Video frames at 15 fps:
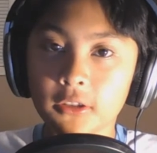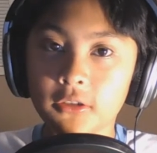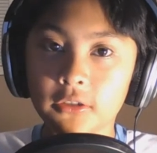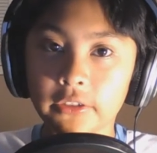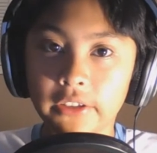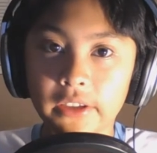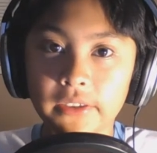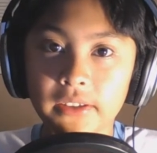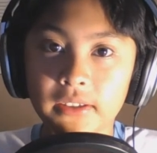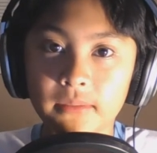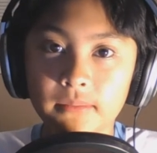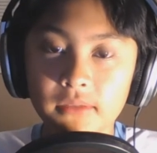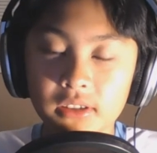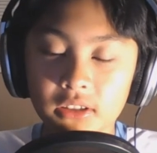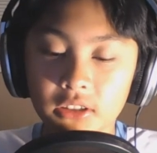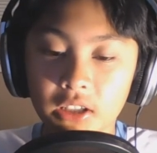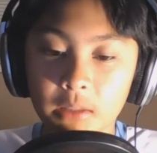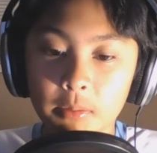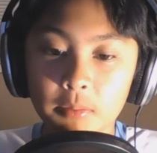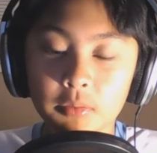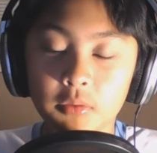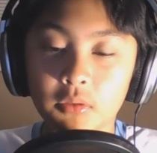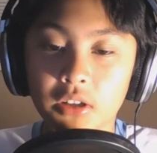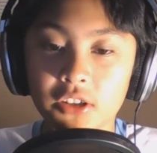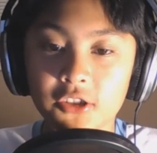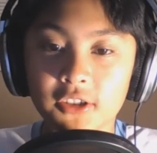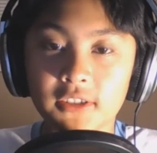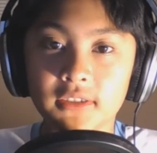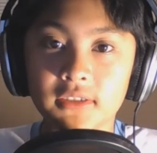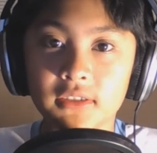cool and they a lot of people watch
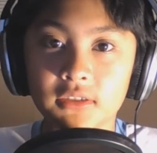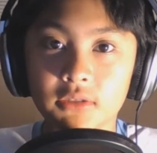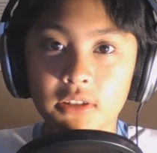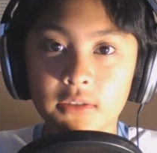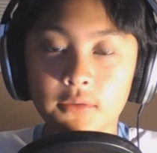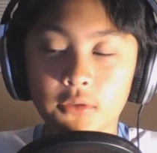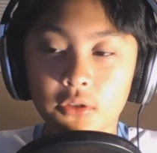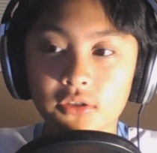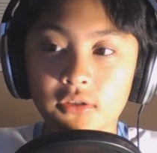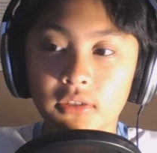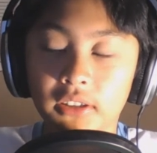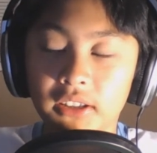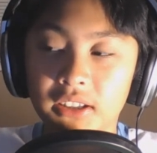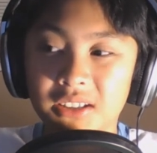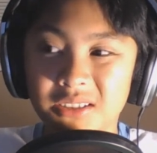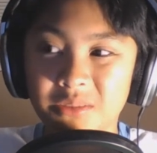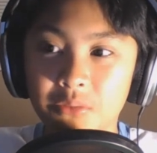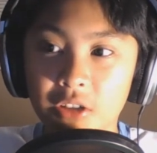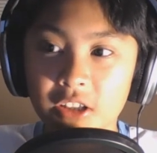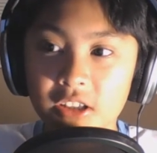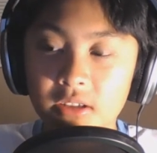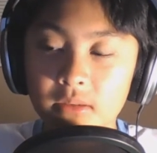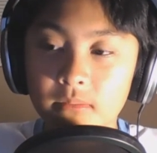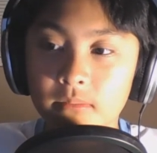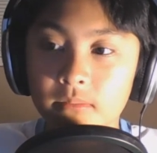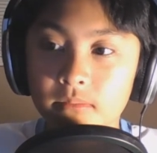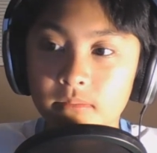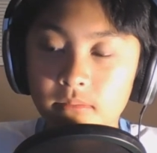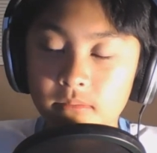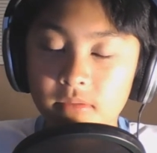it 24 like watch
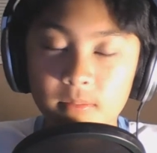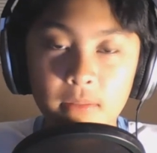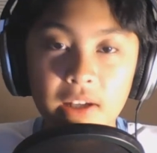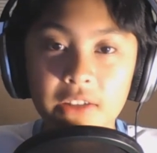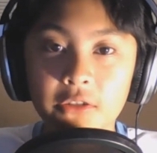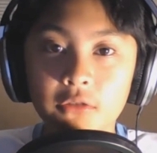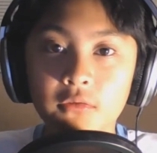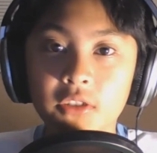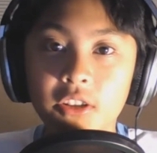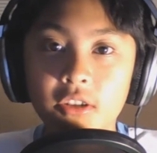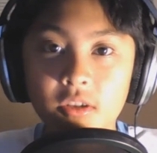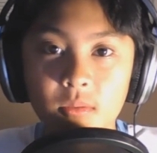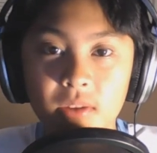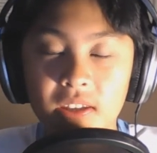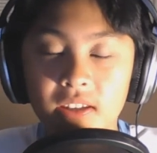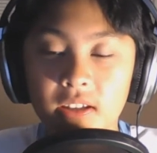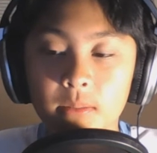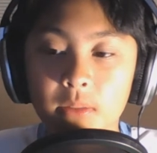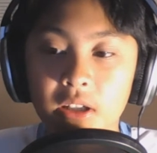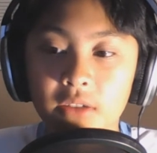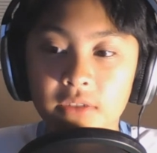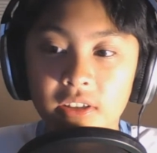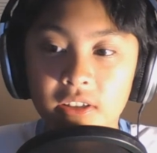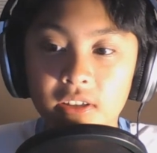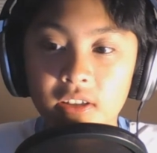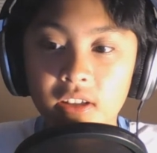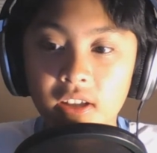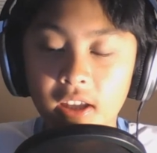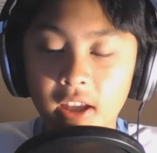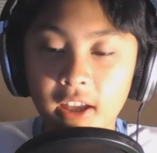my new videos when they come out they
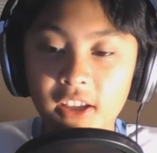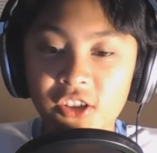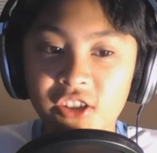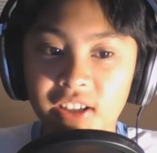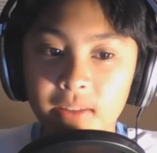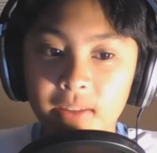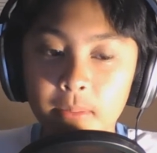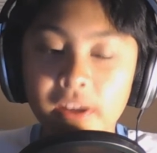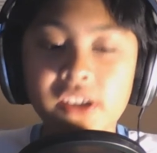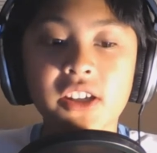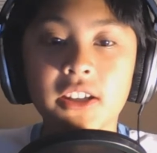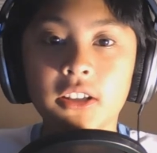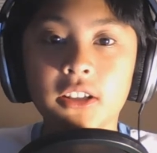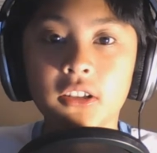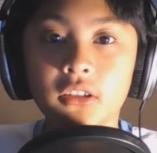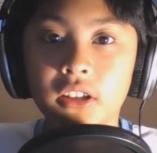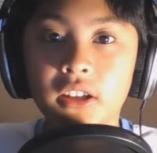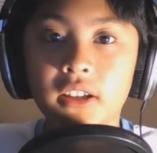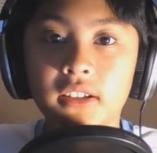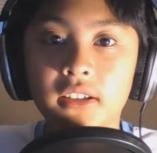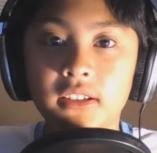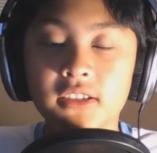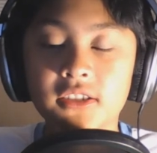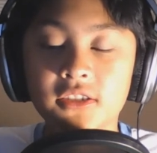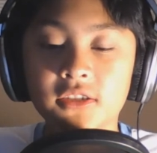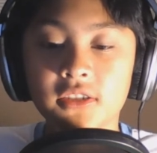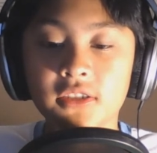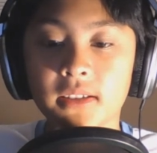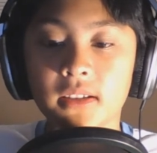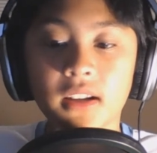check my channel and
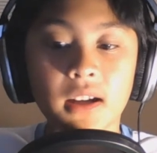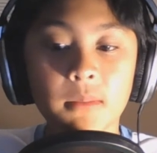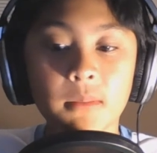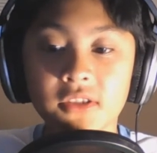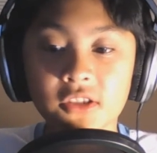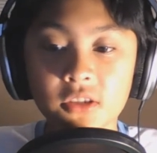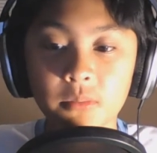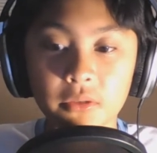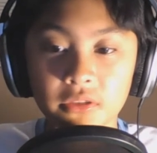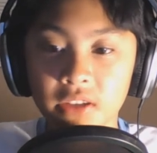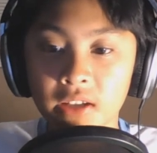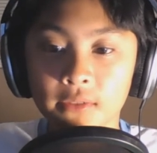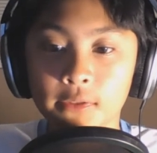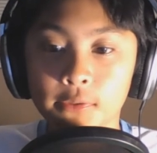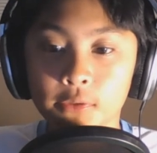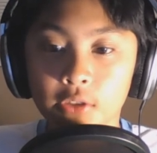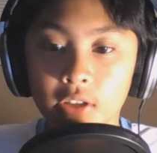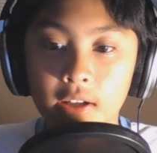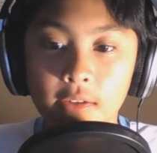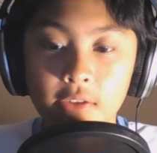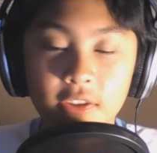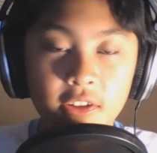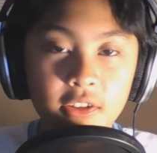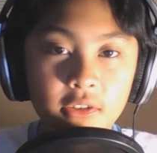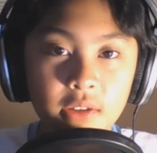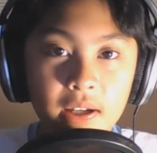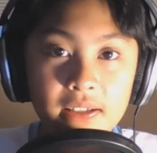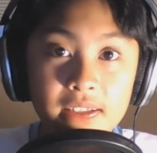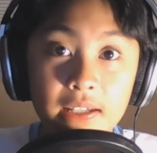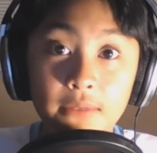it's I, i'm super thankful for everything you
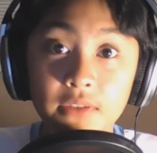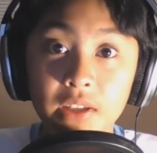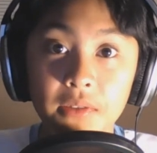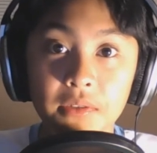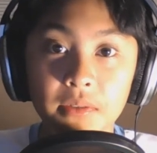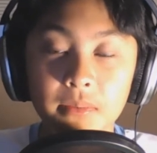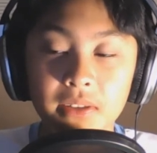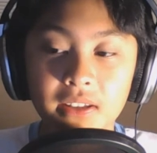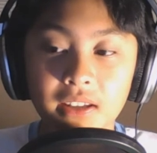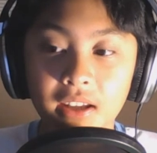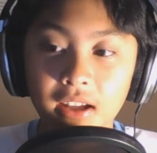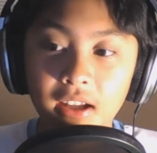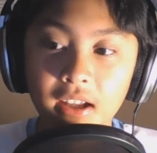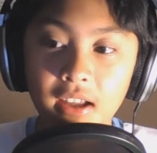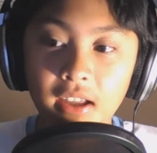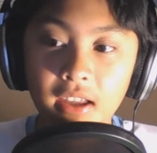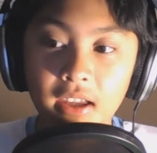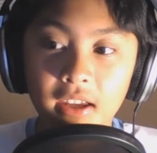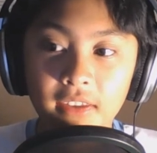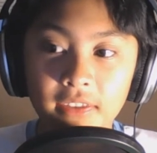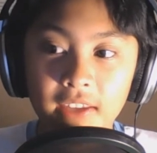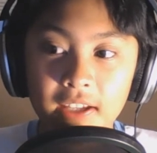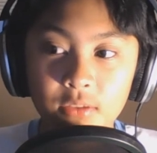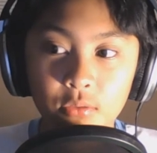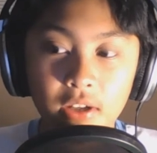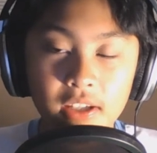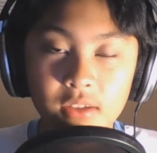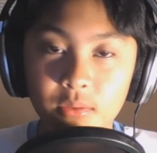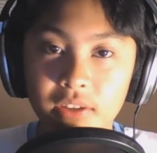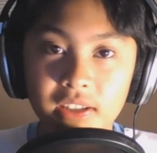guys have given me and that's why
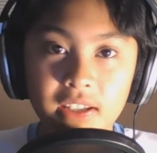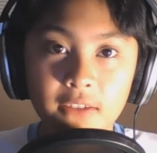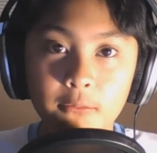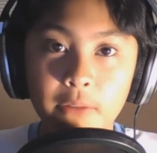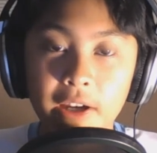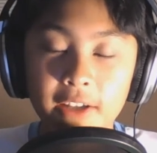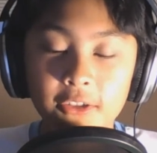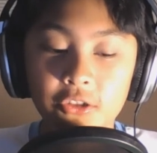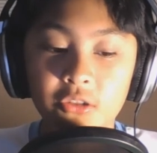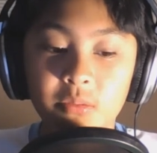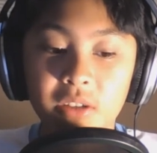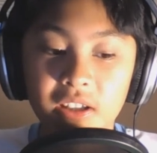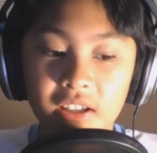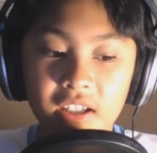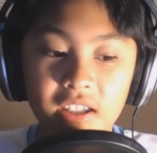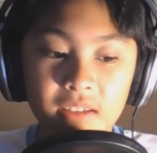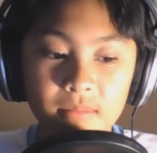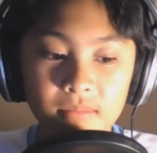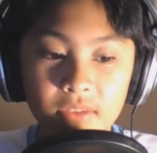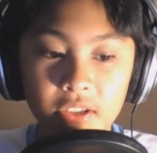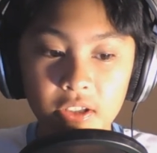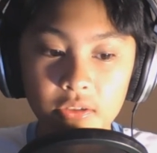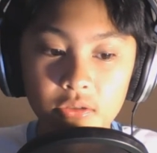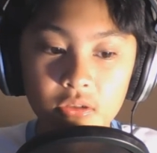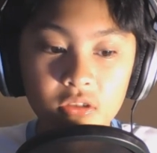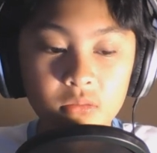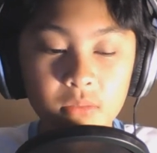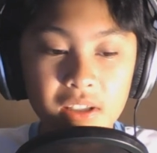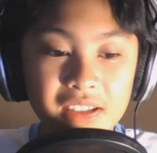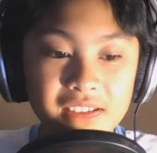i just want to give back to you by you know
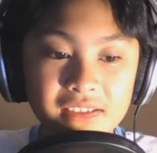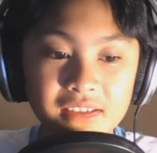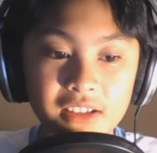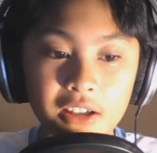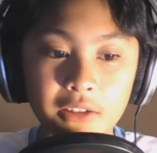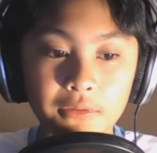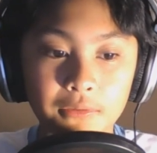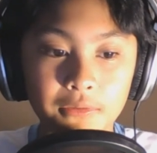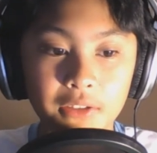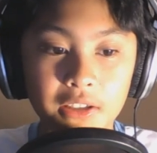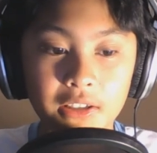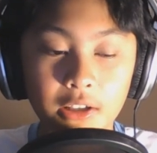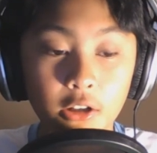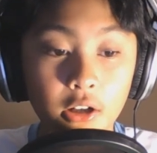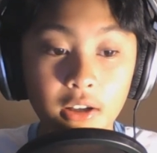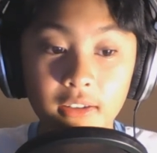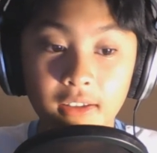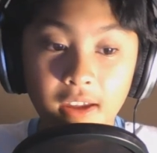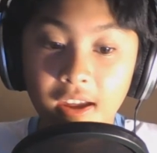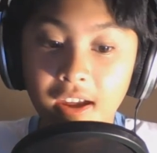doing my stuff and I, uh,